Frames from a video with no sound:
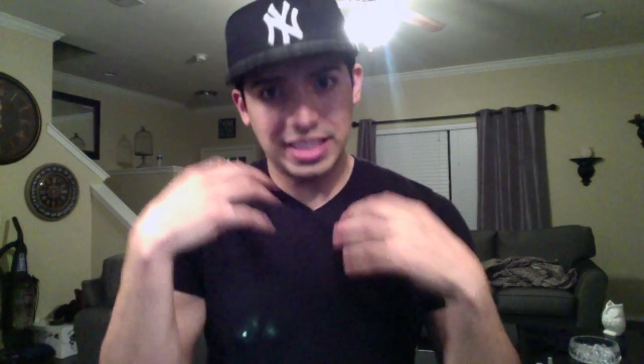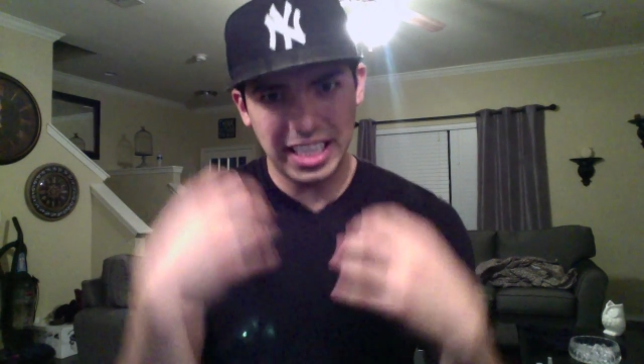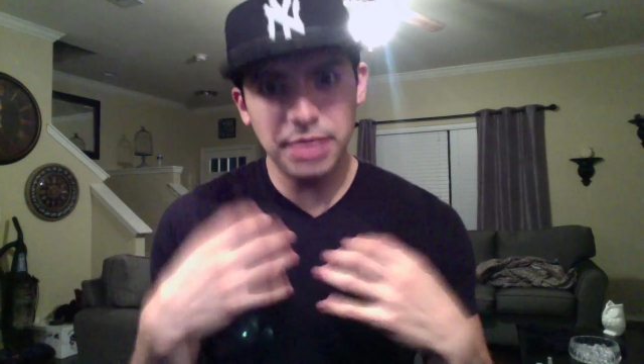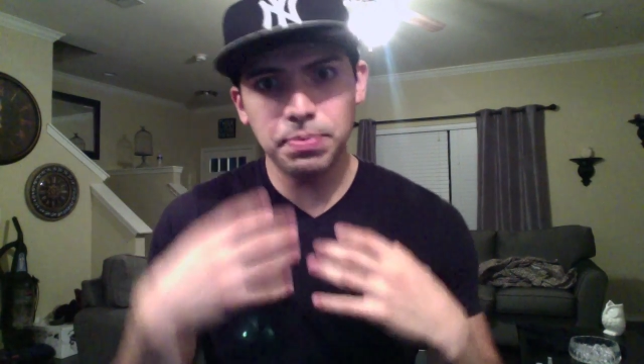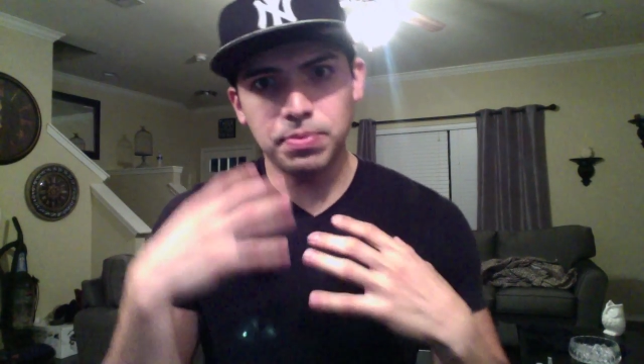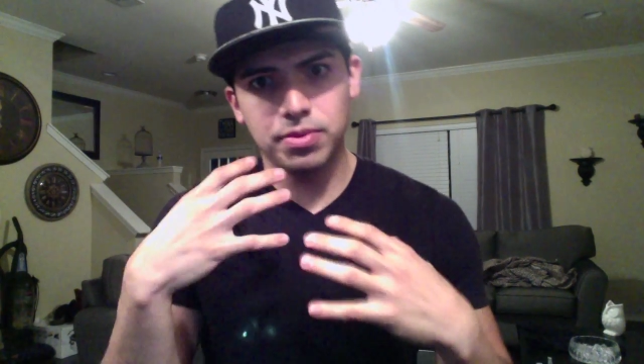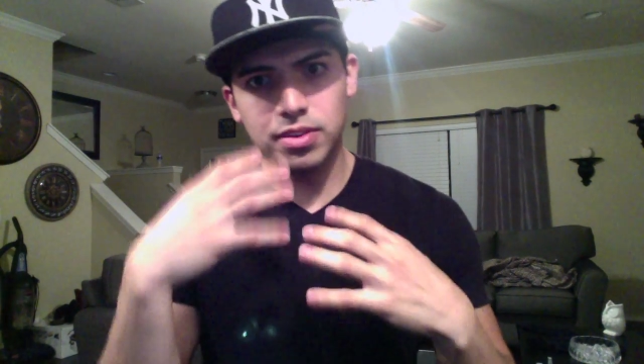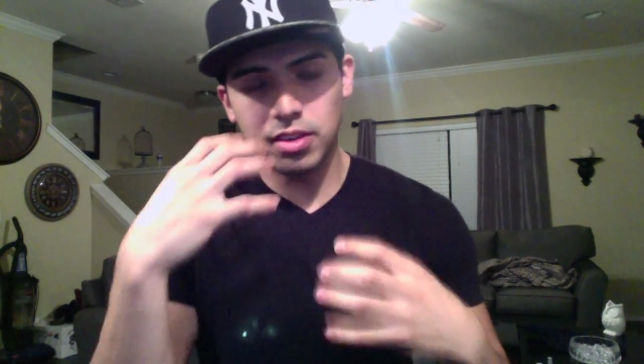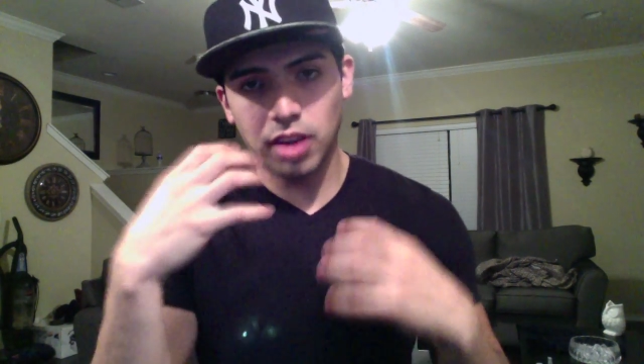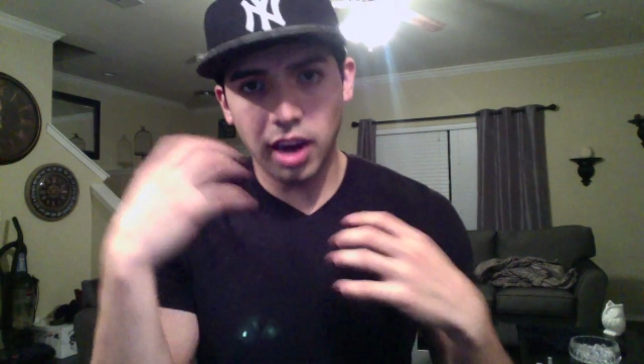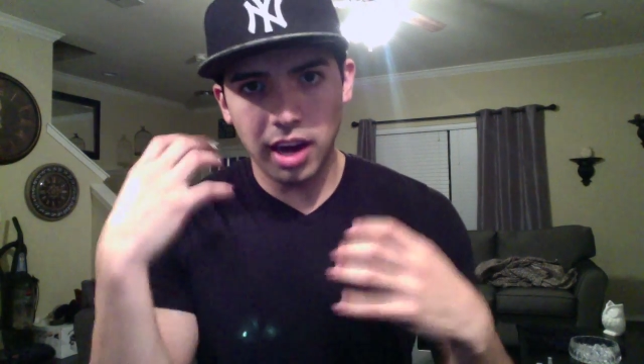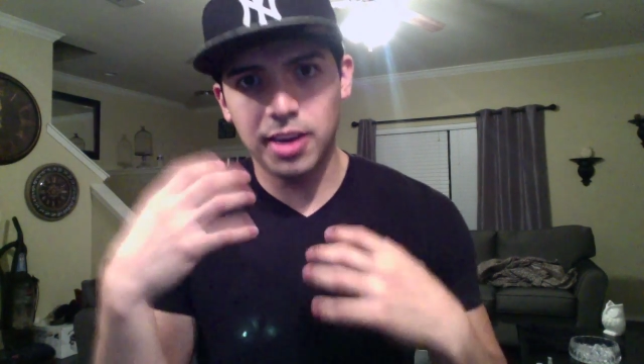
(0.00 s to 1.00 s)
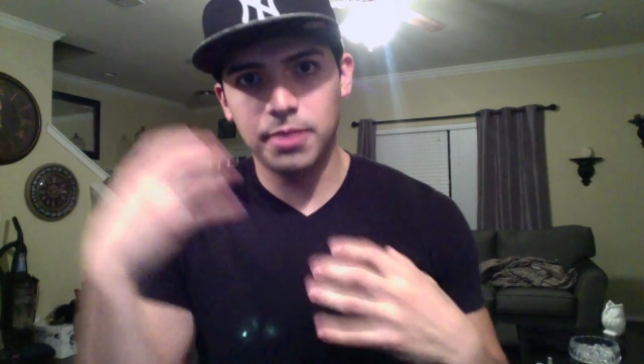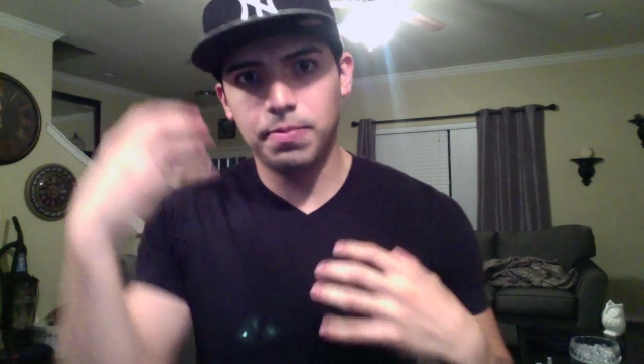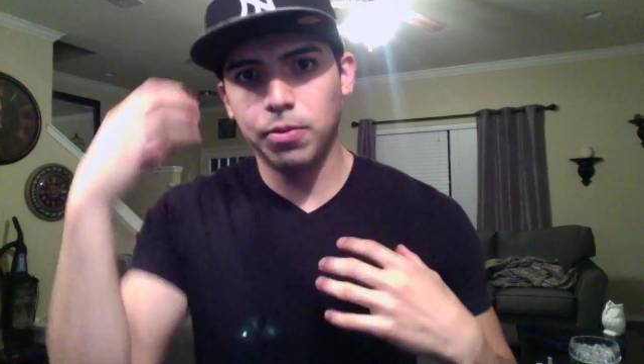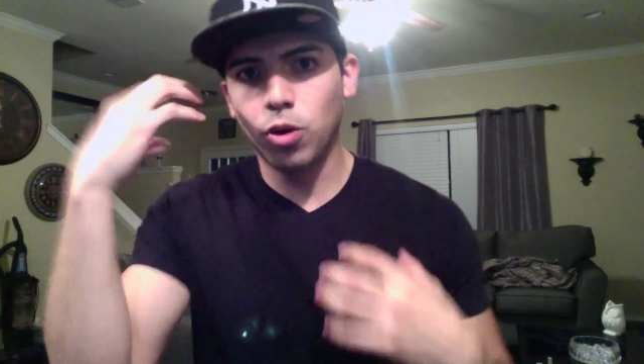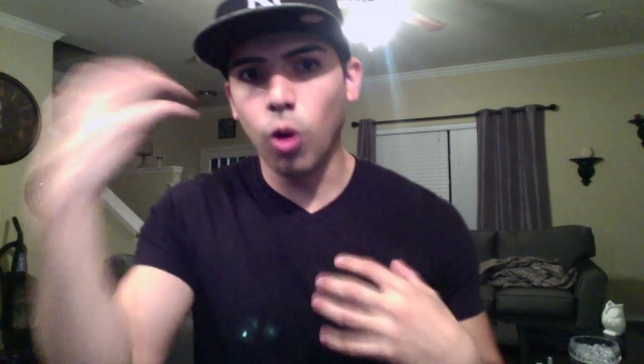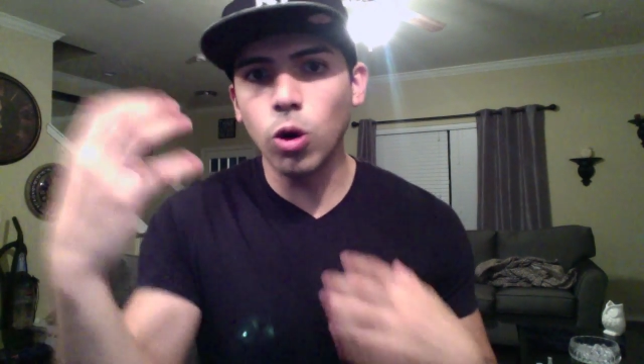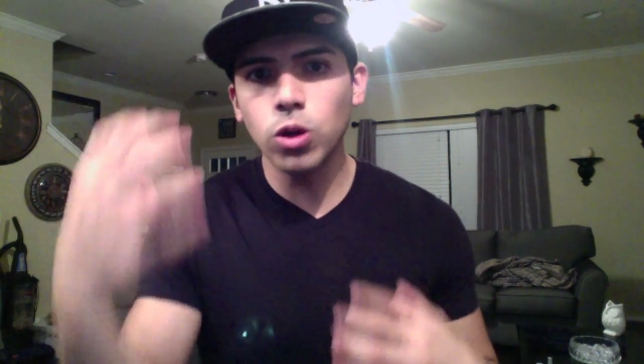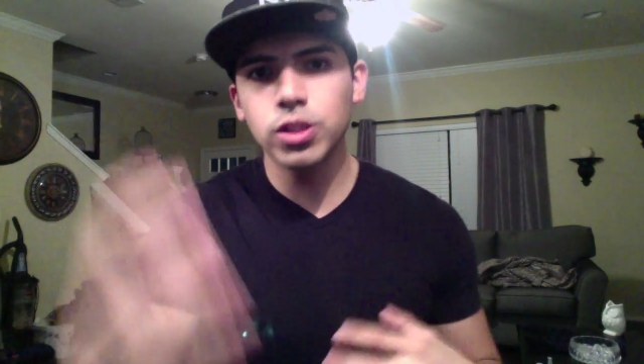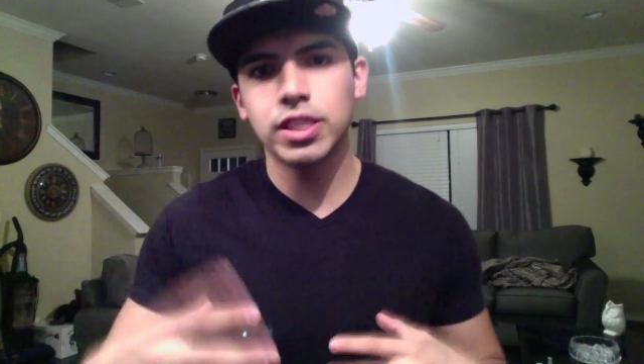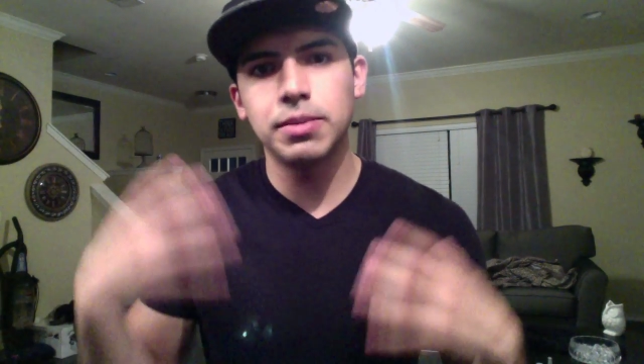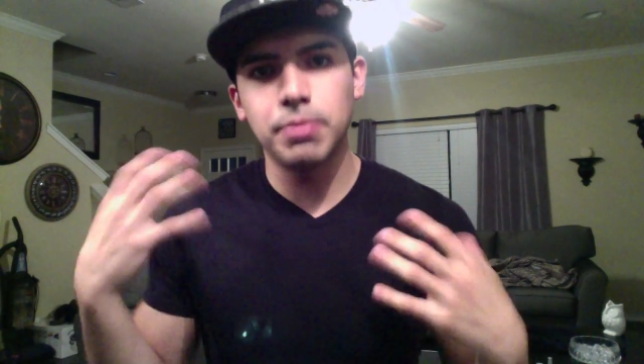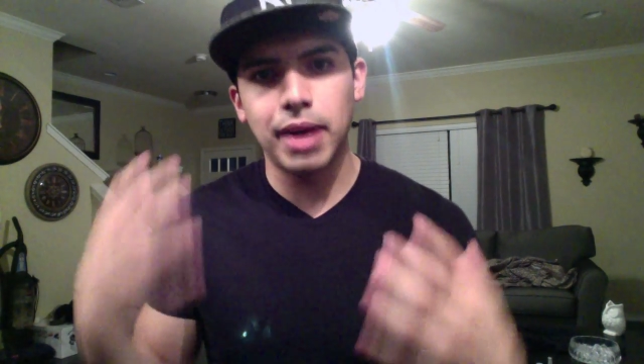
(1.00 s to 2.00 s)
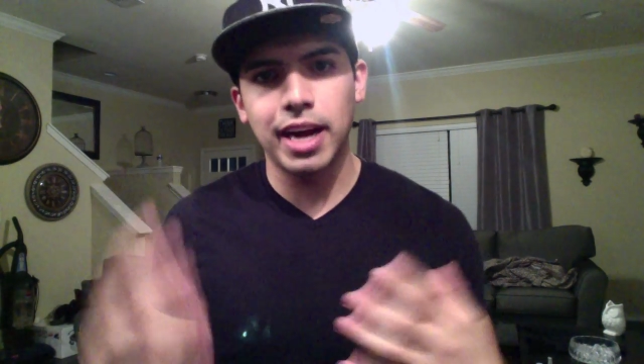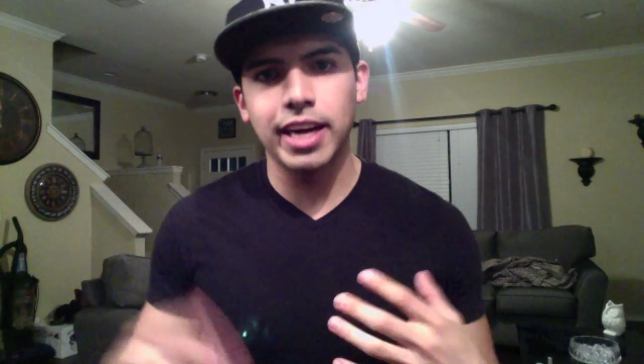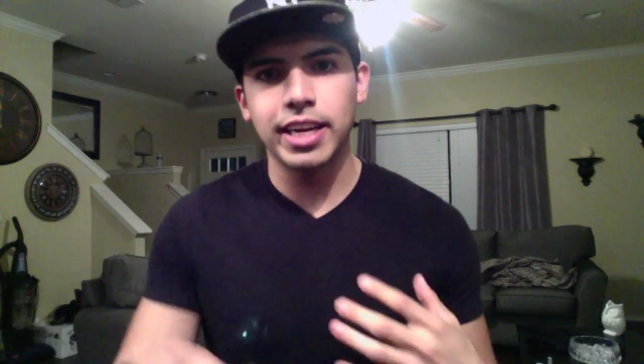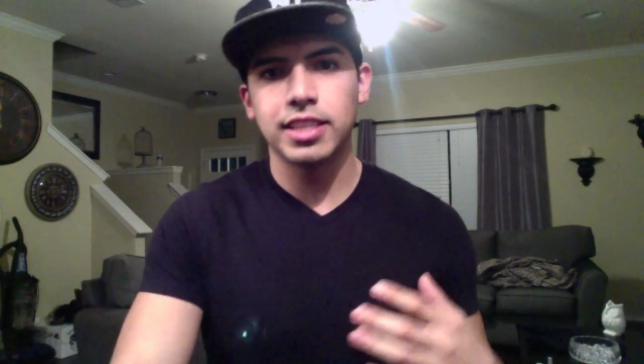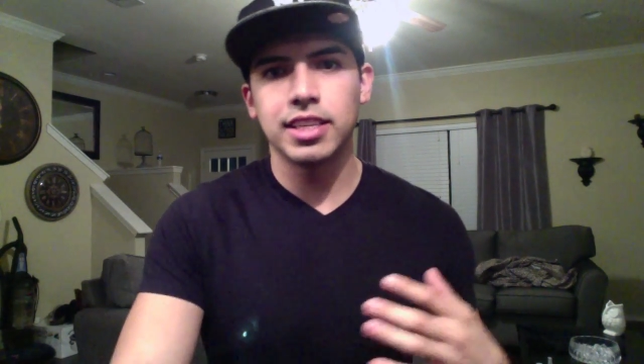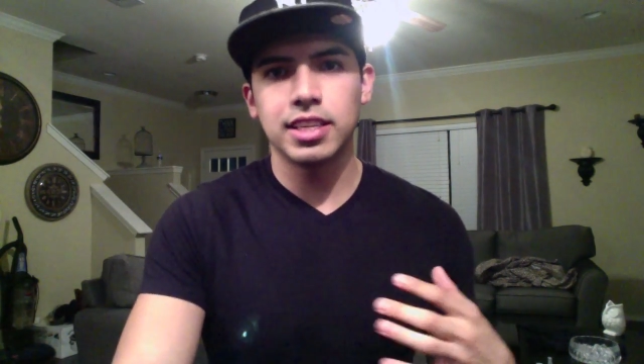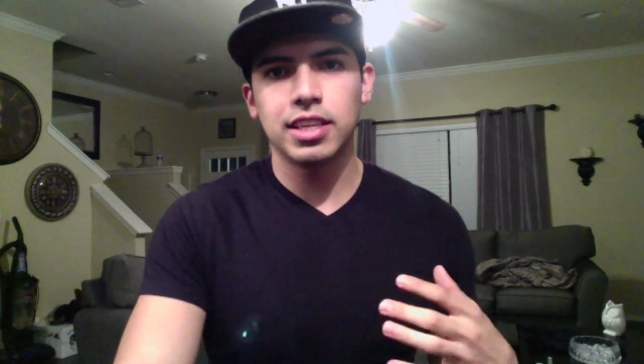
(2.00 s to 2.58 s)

deep goals in mind,